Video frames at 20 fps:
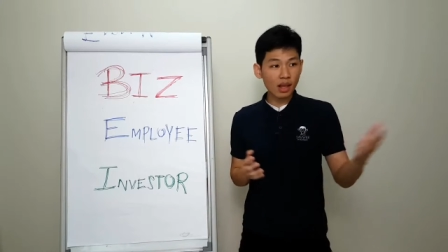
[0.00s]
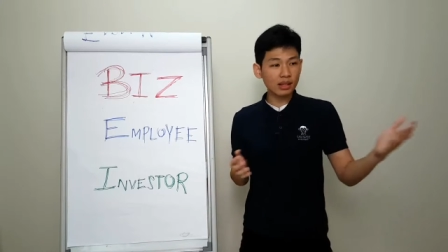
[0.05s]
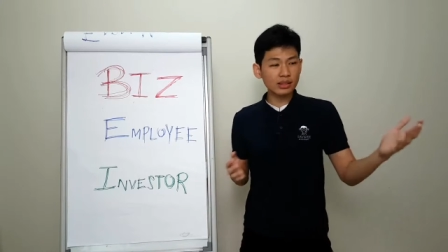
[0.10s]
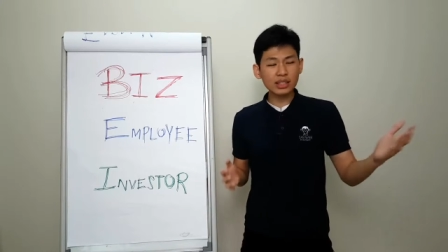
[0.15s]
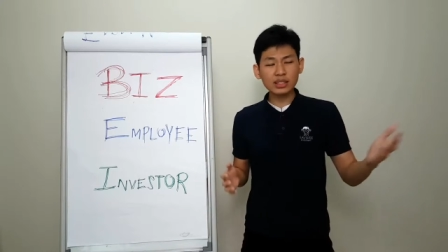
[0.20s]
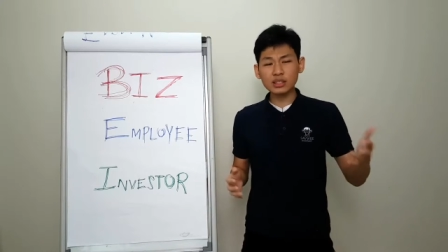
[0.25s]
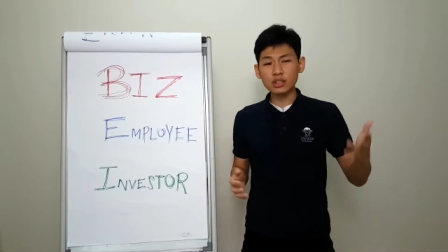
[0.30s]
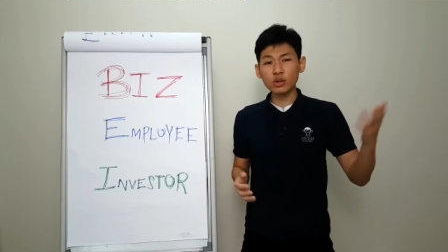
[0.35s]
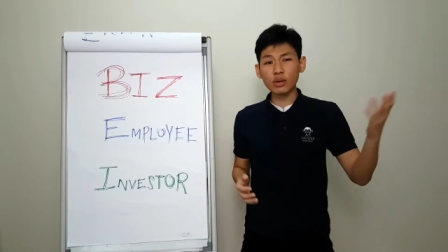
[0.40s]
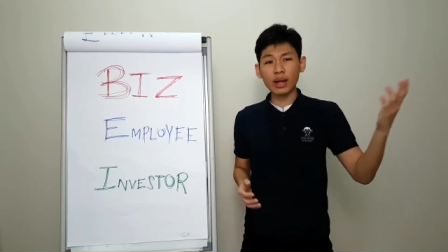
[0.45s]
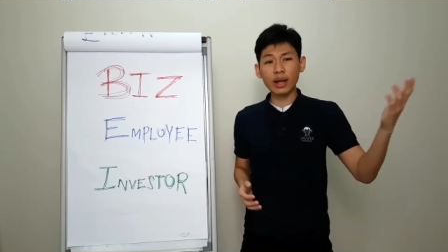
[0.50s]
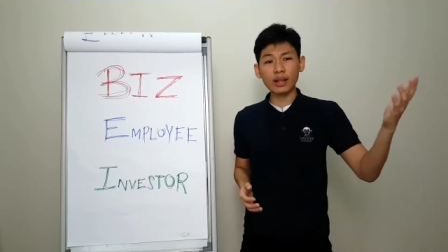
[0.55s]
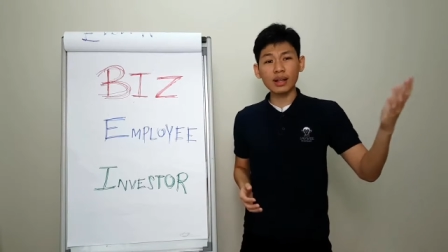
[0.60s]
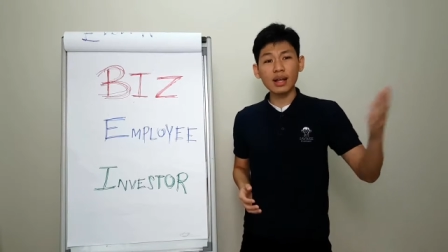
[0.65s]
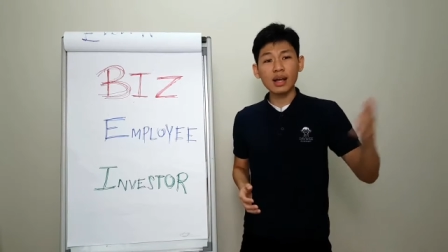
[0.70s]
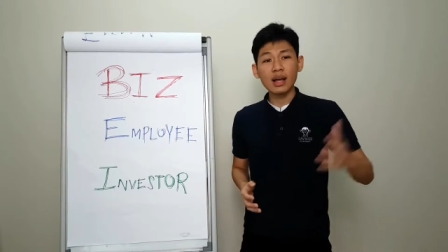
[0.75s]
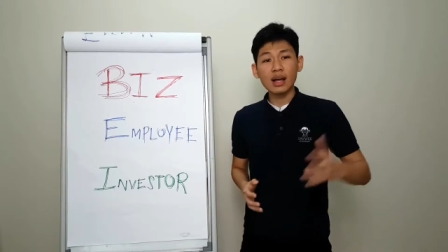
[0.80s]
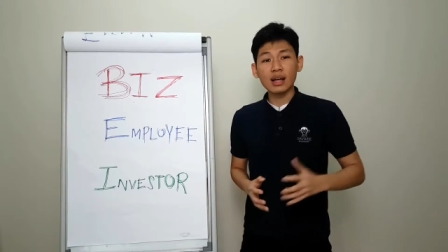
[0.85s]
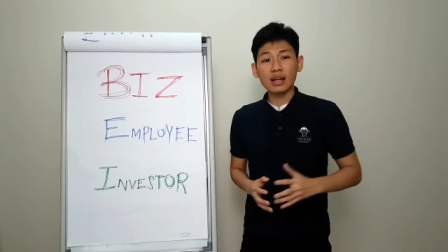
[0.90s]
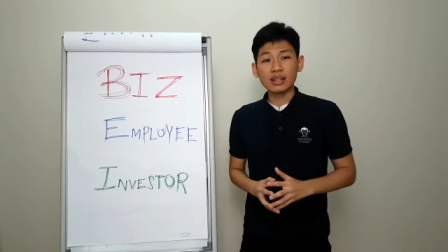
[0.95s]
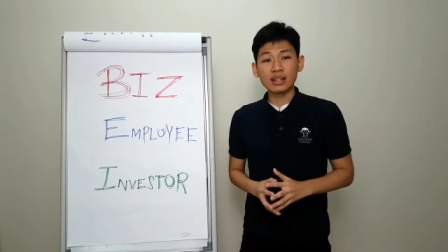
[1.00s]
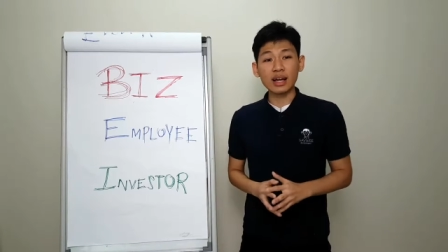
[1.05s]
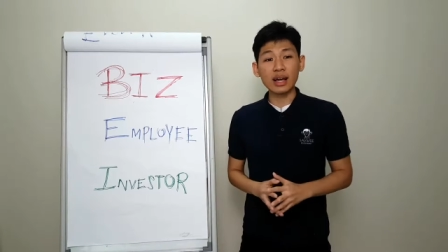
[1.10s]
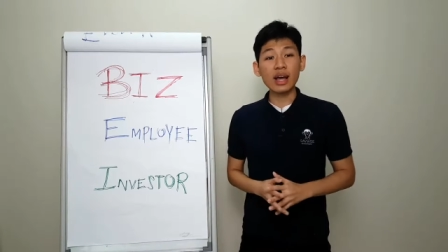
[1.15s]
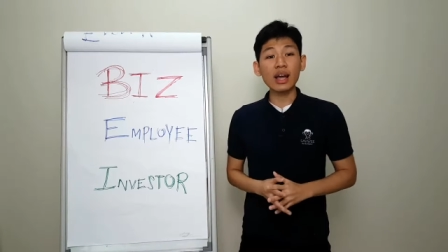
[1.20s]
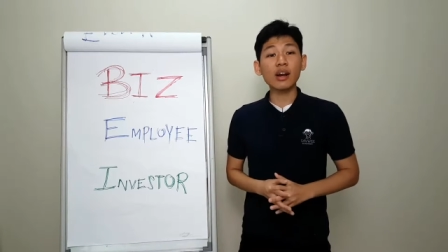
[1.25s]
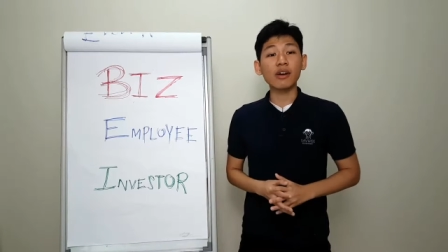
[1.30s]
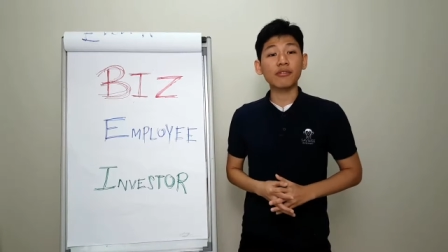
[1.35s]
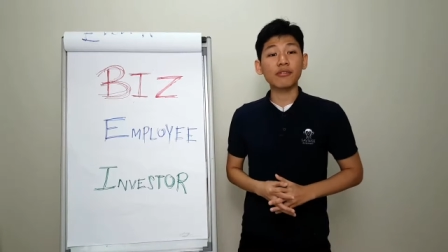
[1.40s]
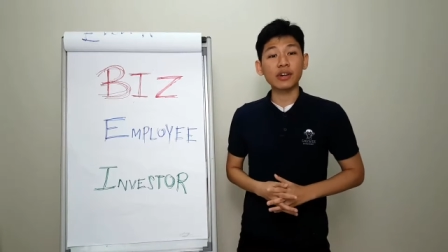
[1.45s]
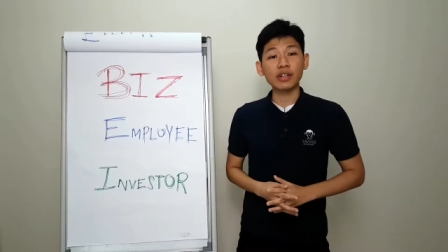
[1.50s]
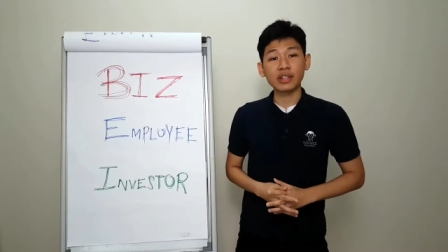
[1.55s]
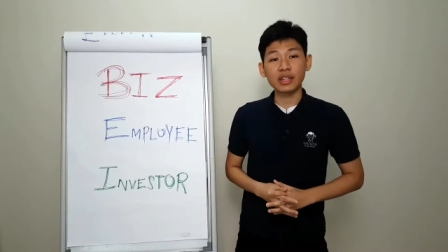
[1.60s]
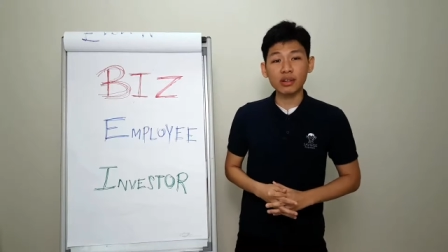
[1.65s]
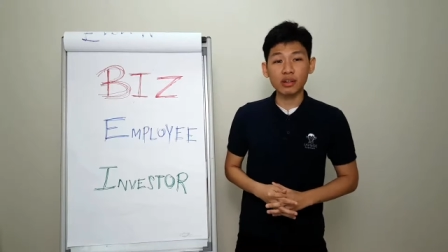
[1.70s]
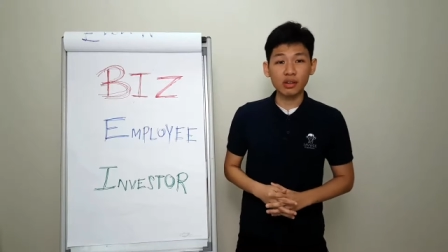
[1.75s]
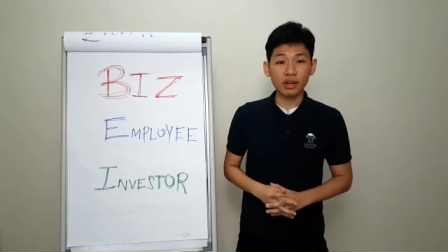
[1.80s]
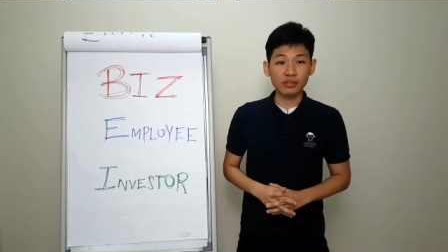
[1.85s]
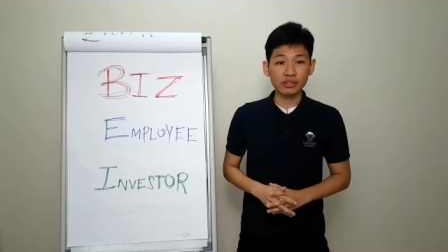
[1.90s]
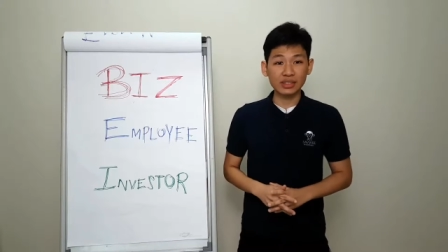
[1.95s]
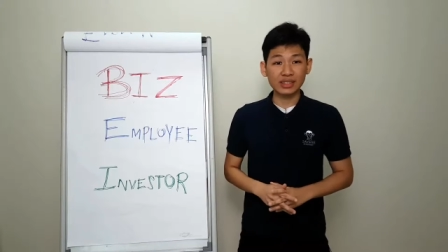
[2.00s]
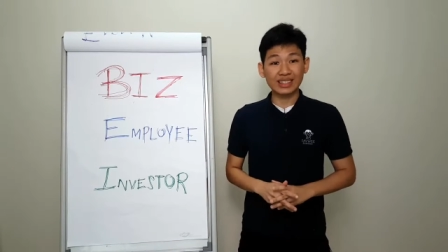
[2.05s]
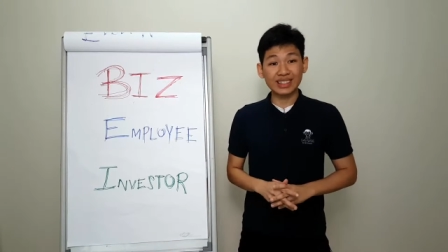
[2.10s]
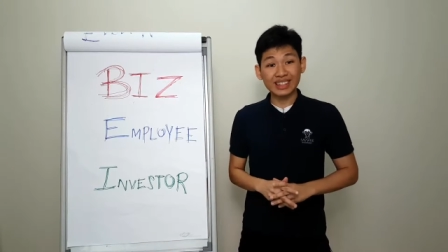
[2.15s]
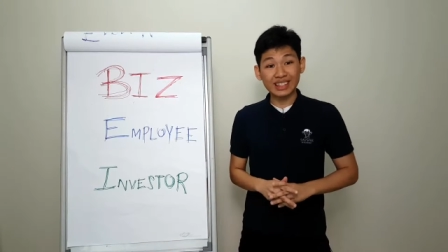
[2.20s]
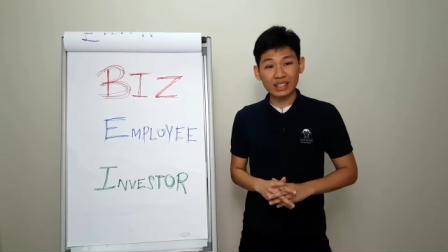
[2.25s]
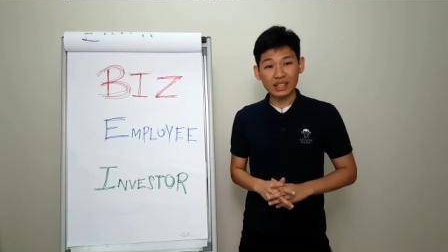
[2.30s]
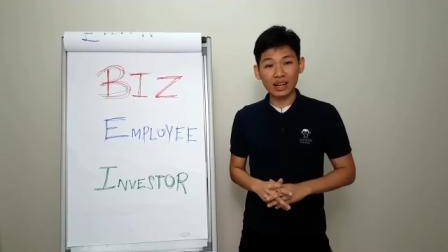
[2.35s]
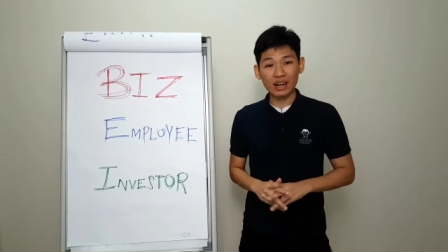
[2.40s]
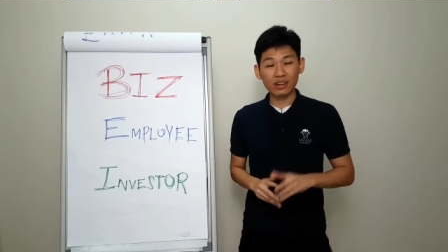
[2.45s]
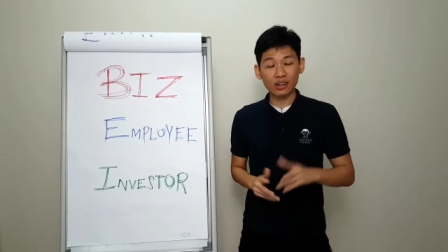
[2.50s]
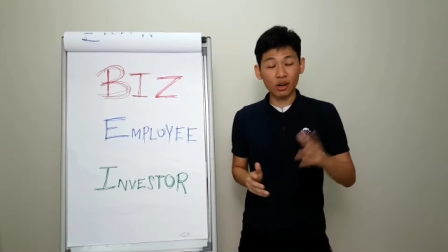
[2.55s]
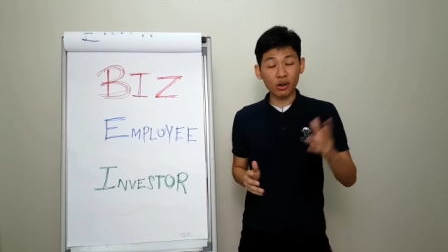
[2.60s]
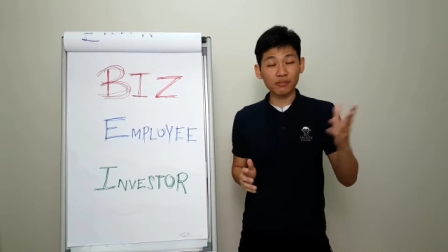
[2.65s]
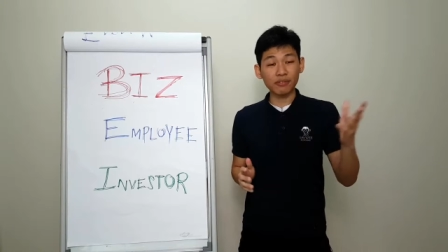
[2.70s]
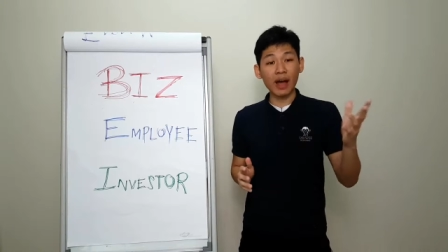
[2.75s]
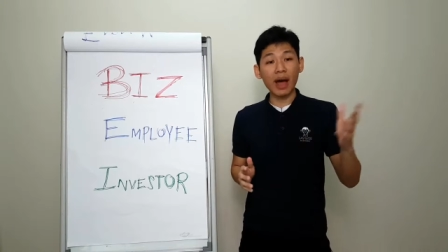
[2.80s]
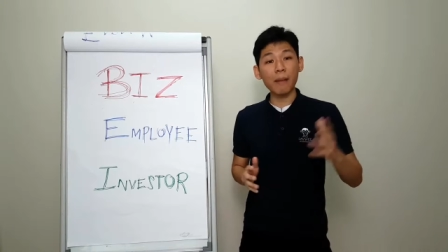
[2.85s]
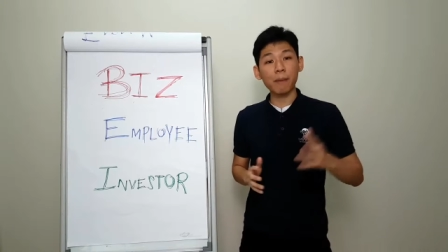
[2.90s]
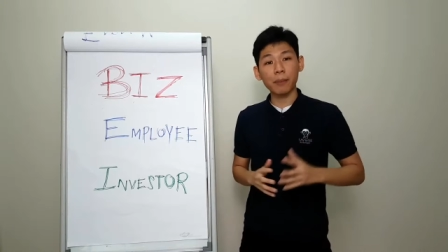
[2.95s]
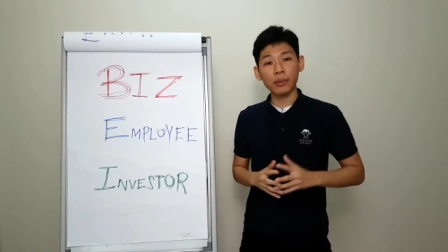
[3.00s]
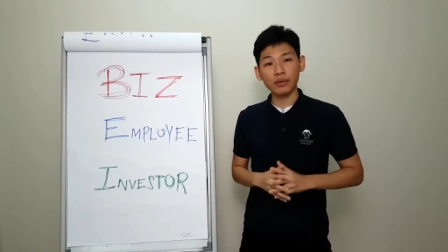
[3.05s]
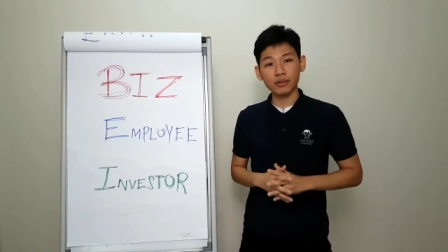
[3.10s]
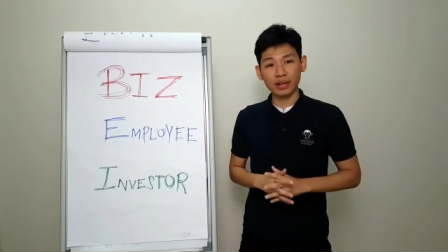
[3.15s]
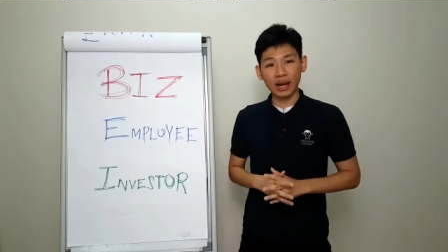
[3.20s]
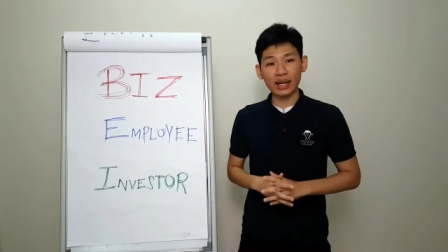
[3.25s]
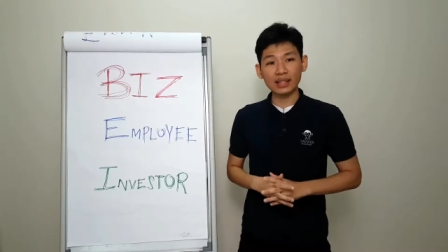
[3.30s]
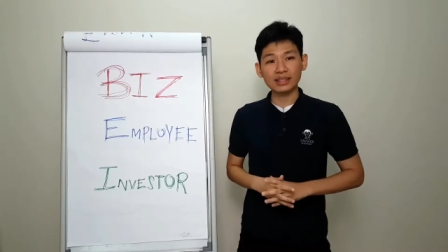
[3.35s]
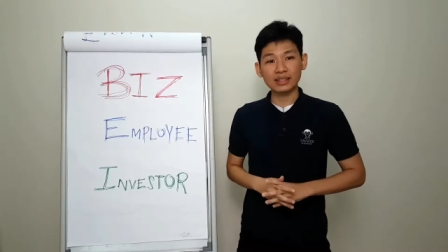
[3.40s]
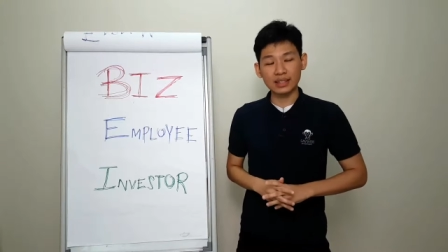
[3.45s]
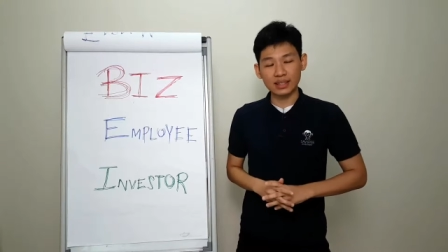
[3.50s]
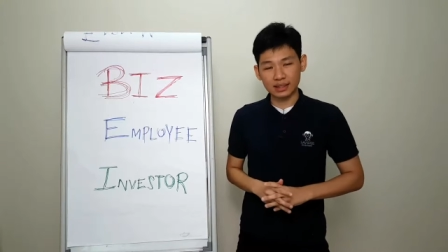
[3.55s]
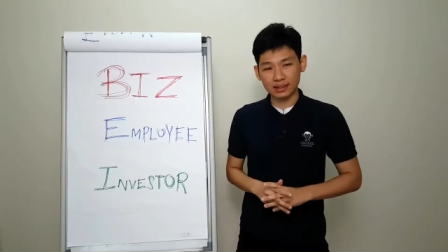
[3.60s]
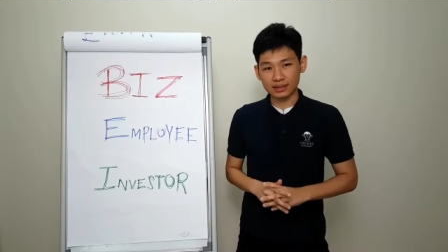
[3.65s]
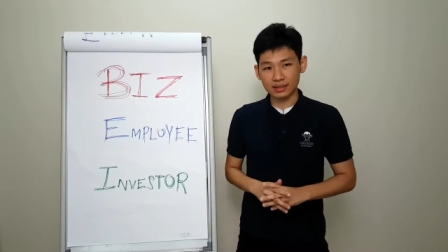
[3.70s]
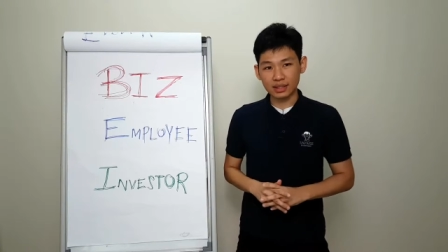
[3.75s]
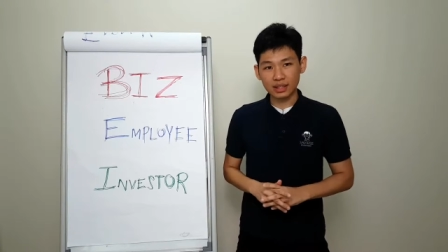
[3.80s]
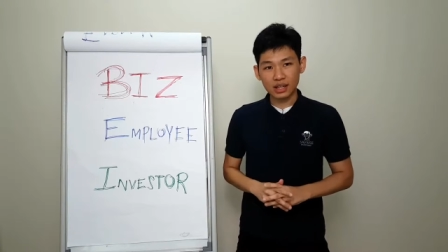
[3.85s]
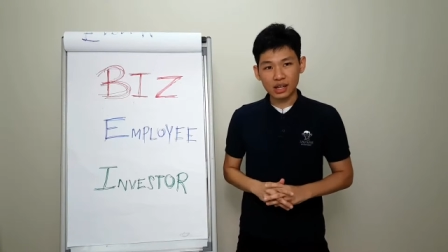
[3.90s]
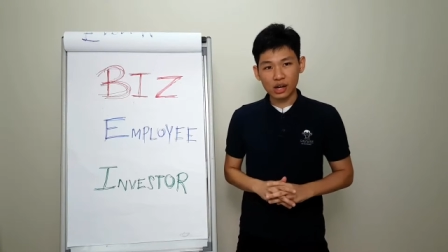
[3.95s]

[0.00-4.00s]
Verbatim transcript: Just look at the head of retail of C of Apple last year,